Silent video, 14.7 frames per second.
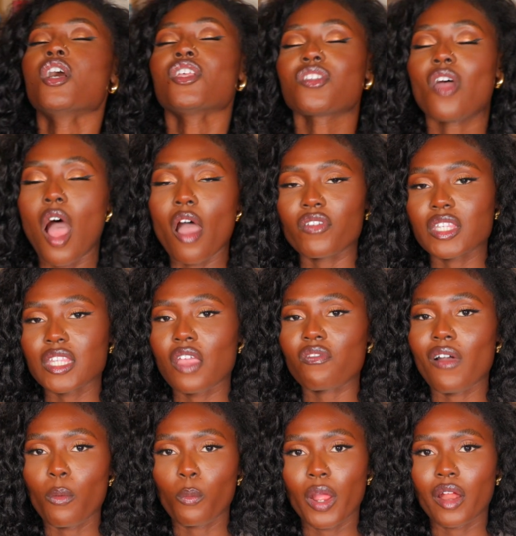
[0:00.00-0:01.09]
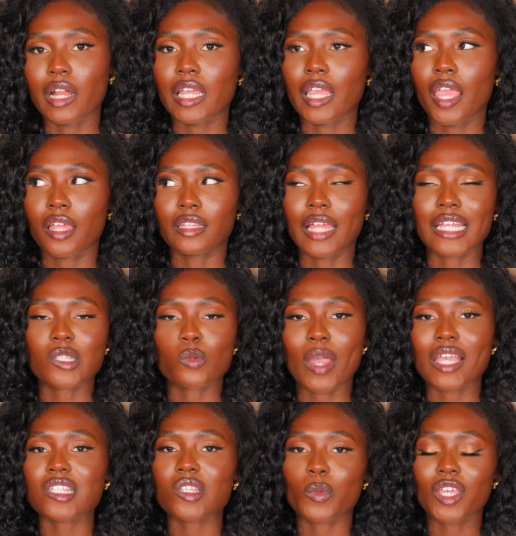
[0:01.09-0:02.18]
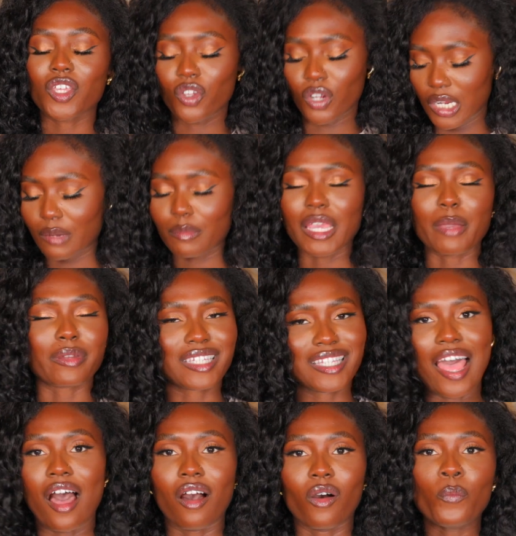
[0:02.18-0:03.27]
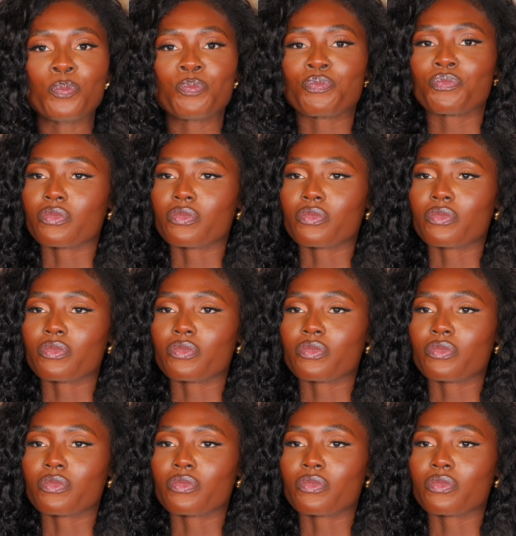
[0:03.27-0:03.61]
So obviously, if I'm wearing it like twice a week, you're going to be able to tell,